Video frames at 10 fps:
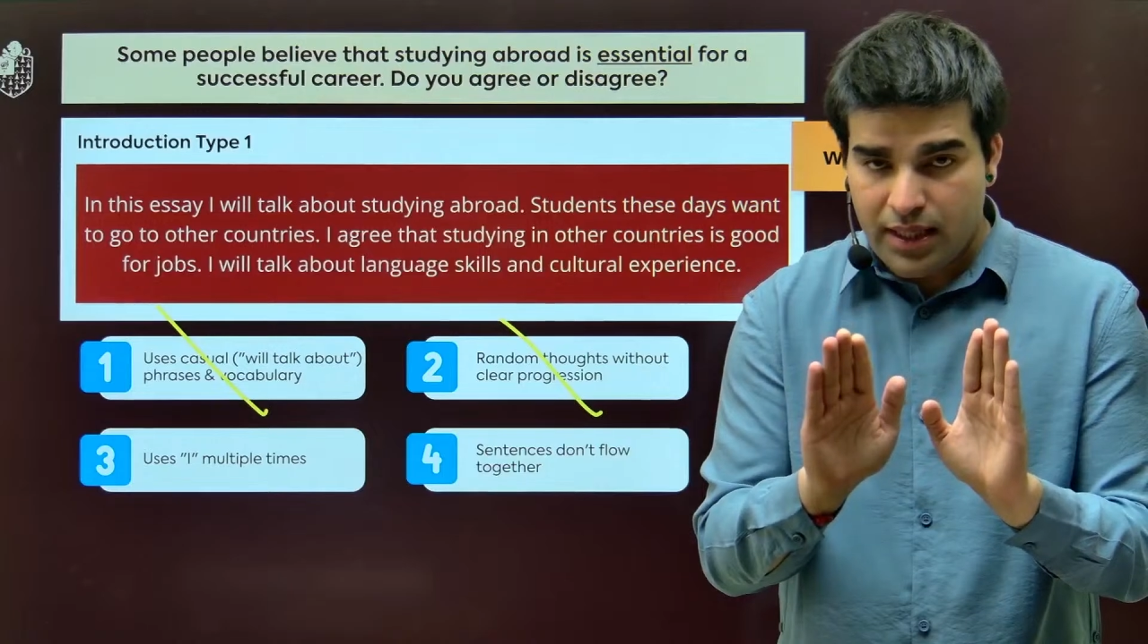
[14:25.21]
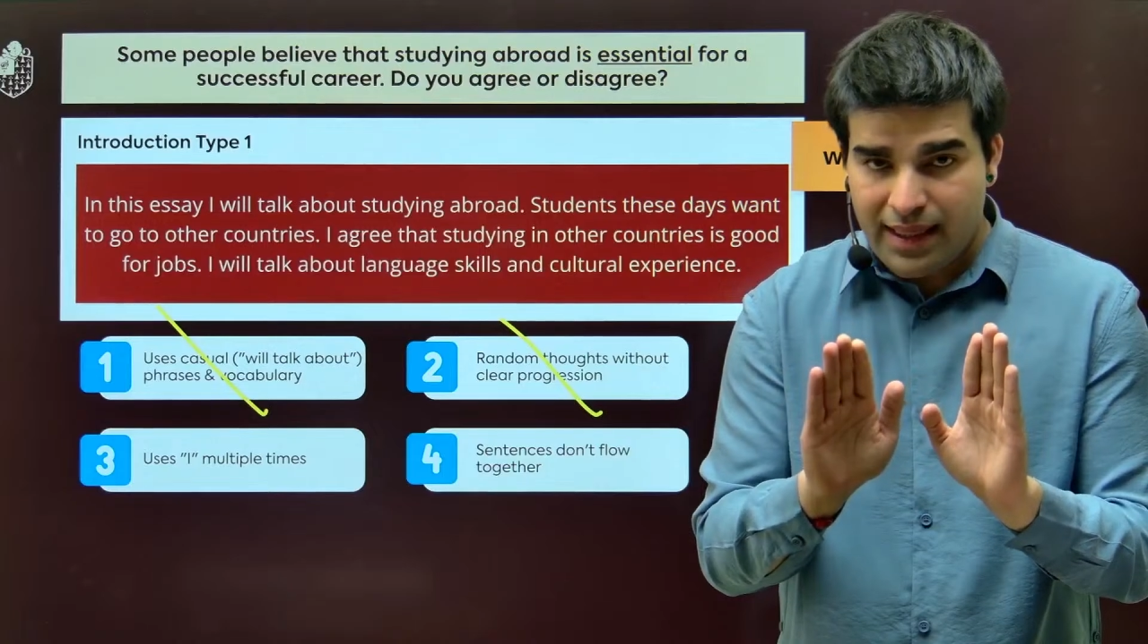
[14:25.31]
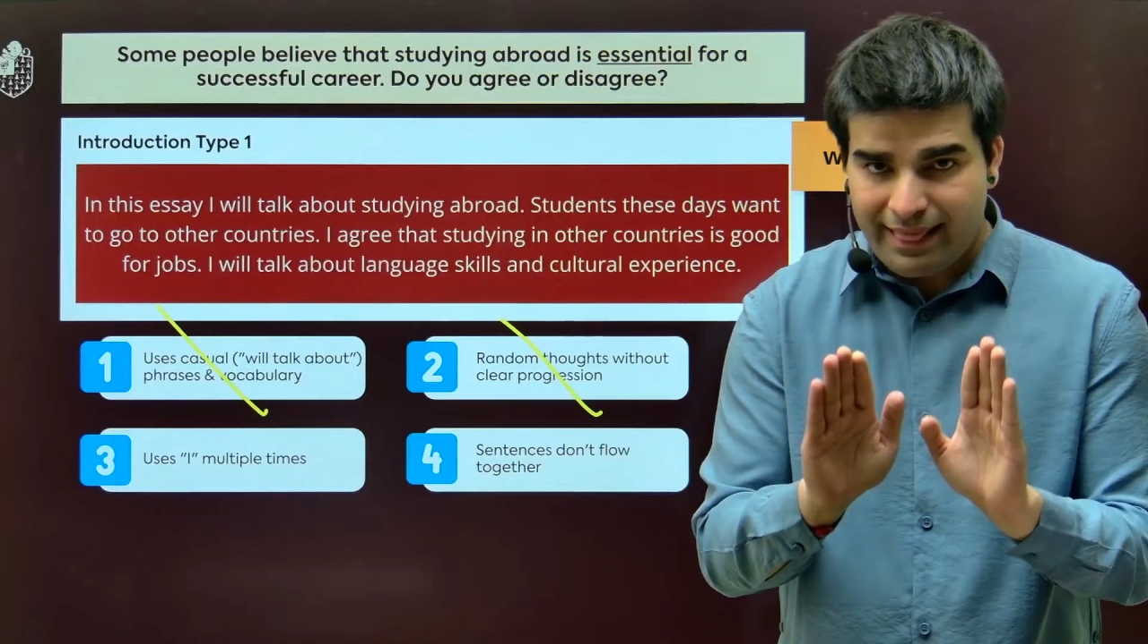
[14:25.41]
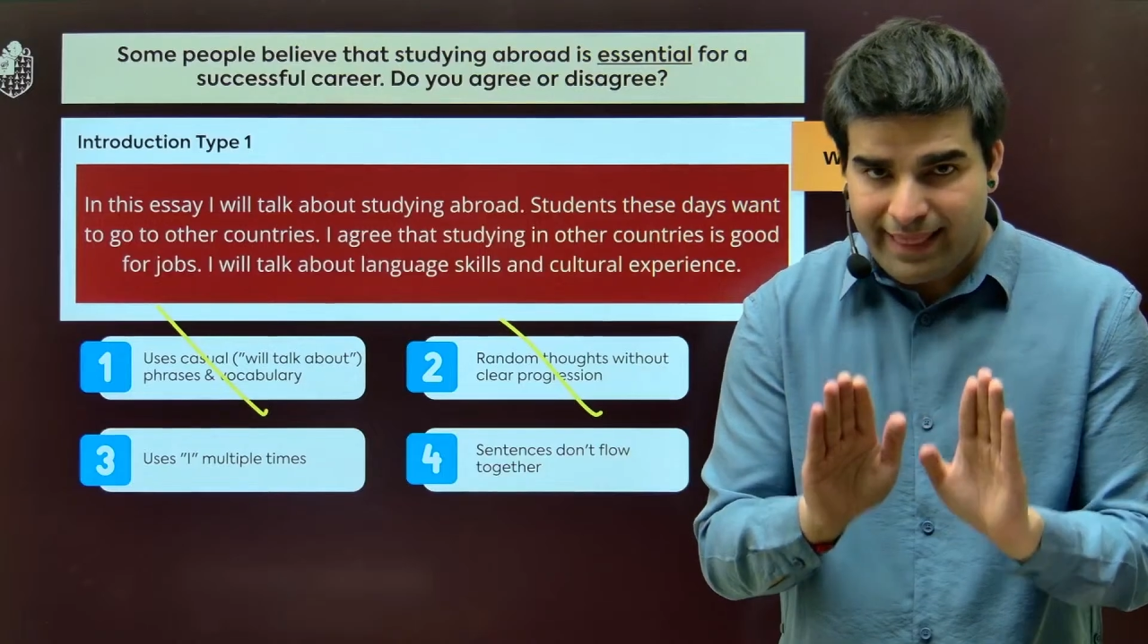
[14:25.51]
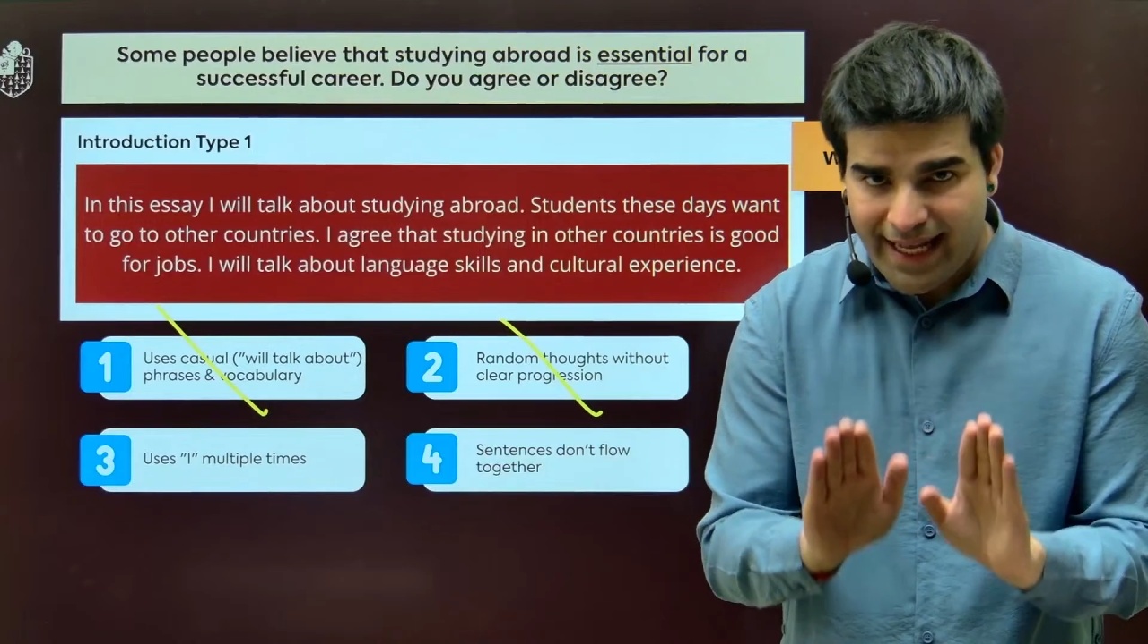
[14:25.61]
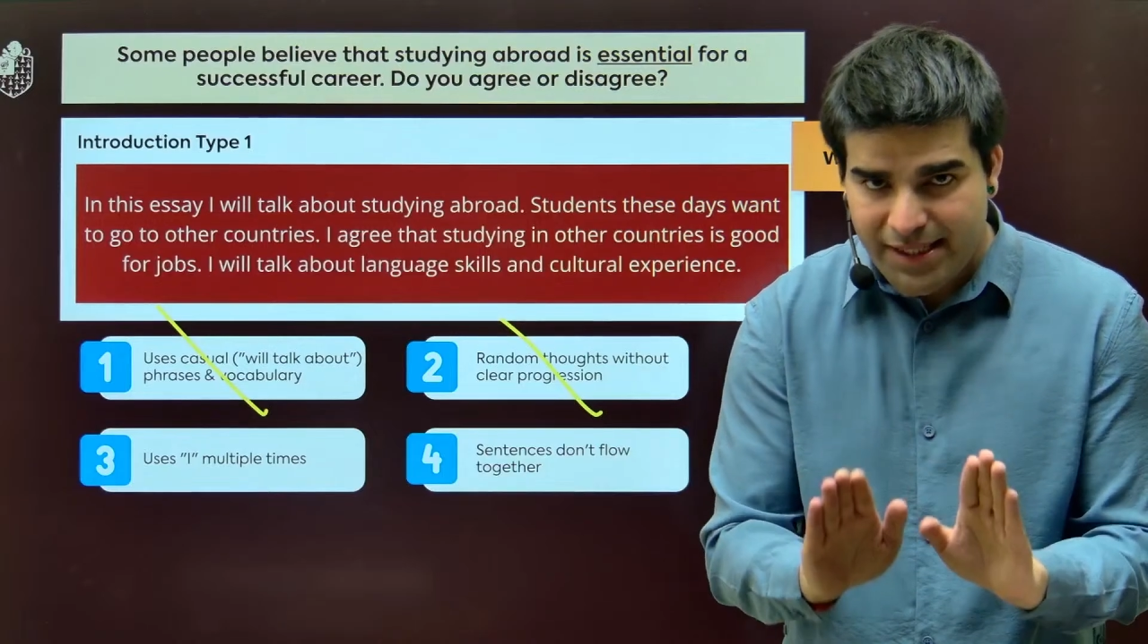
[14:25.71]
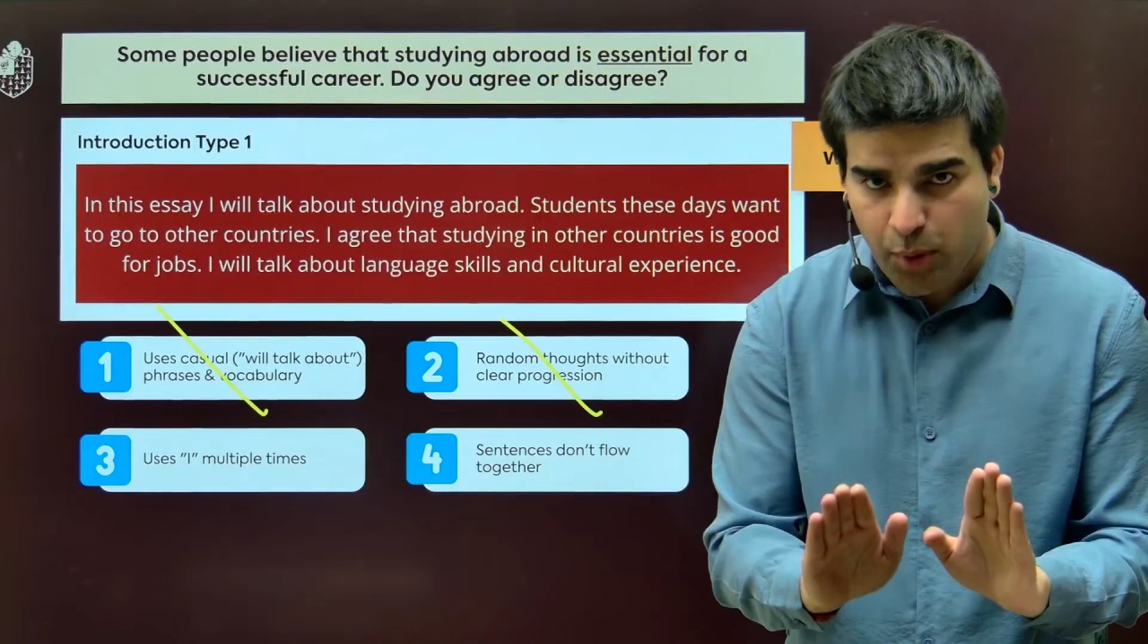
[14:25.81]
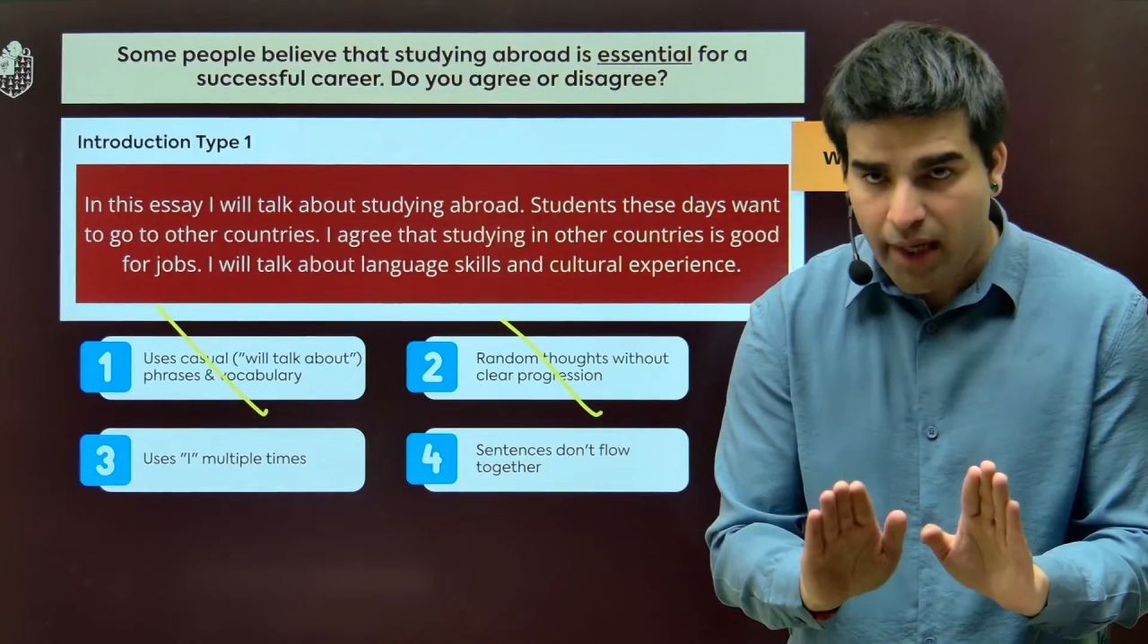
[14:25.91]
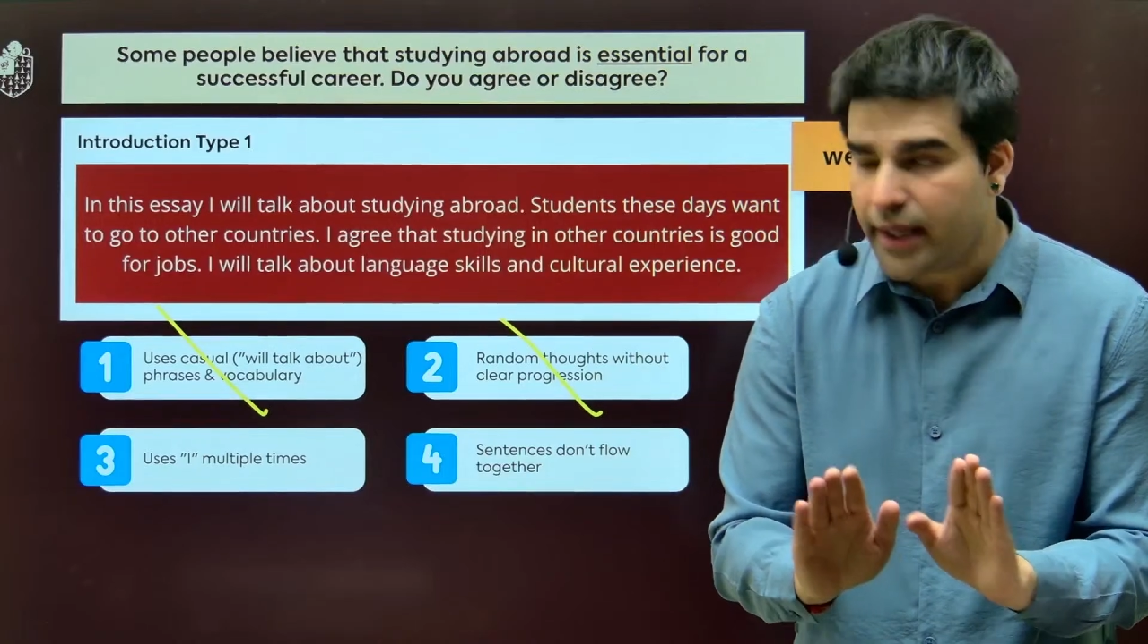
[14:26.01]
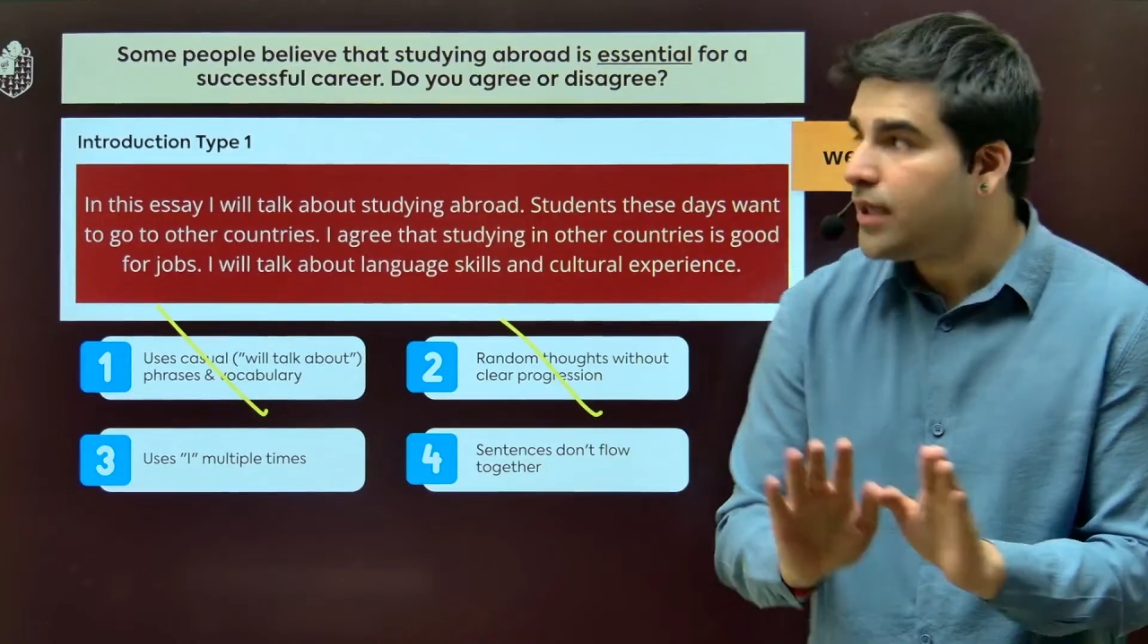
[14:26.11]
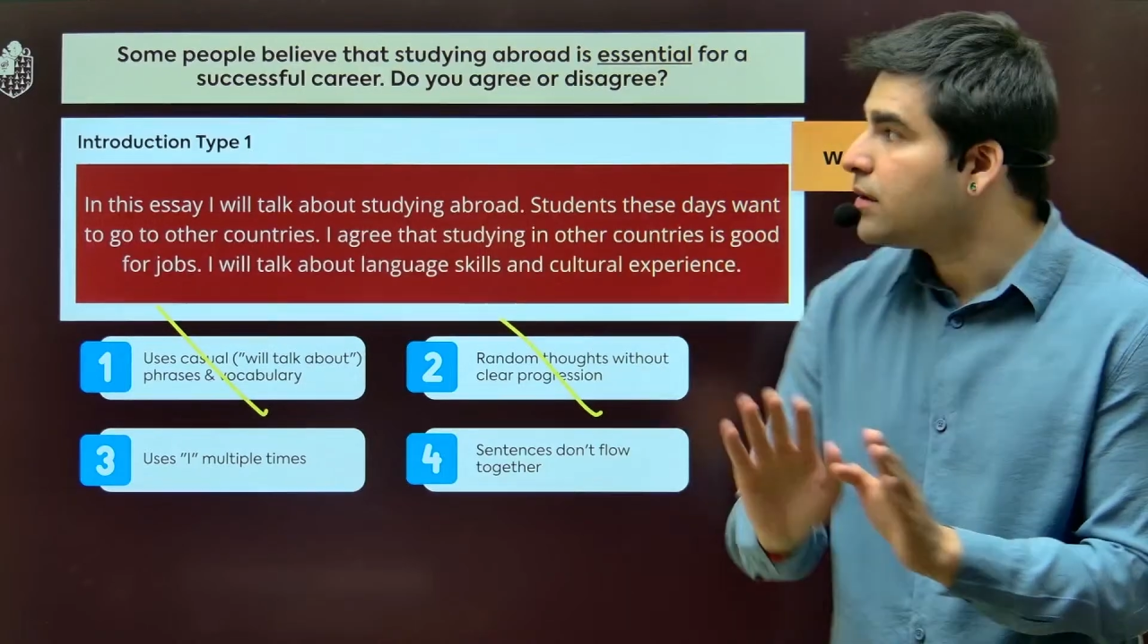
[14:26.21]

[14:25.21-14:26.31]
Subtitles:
that's why